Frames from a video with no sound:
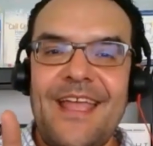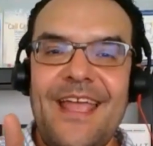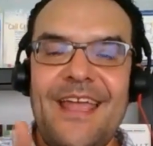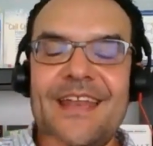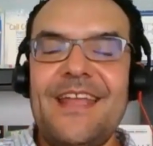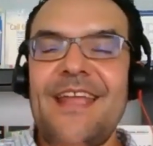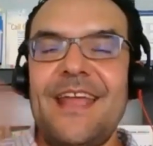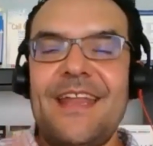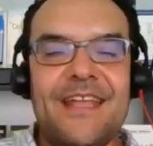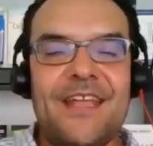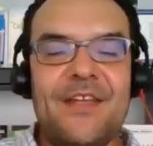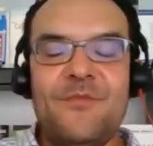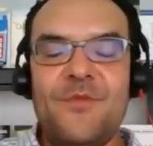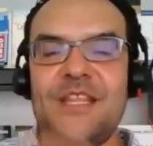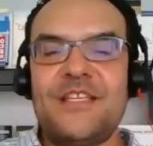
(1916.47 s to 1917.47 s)
and it
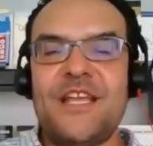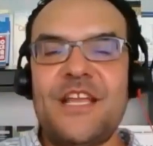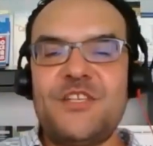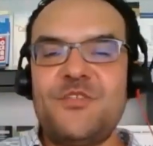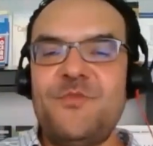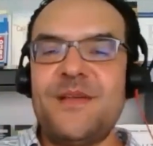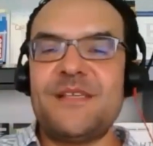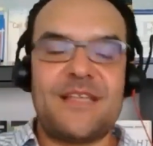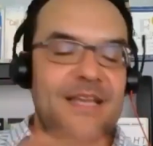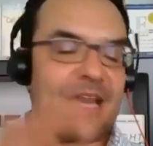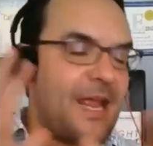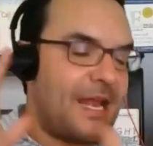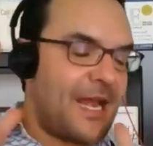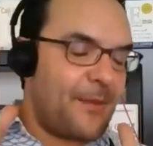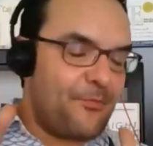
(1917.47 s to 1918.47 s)
can really change your business.
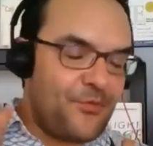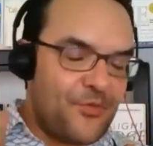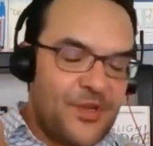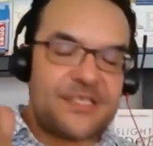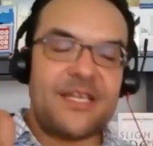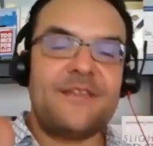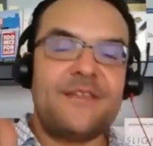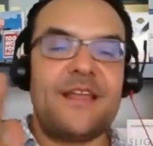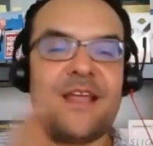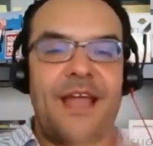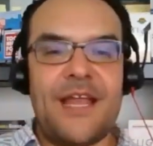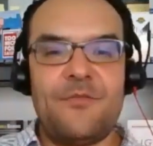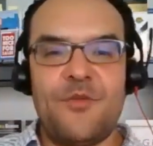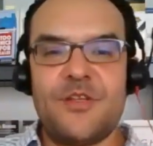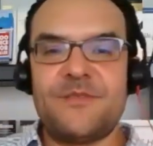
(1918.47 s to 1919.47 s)
And I appreciate the
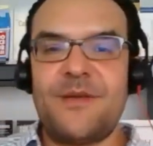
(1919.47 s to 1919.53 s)
kind words,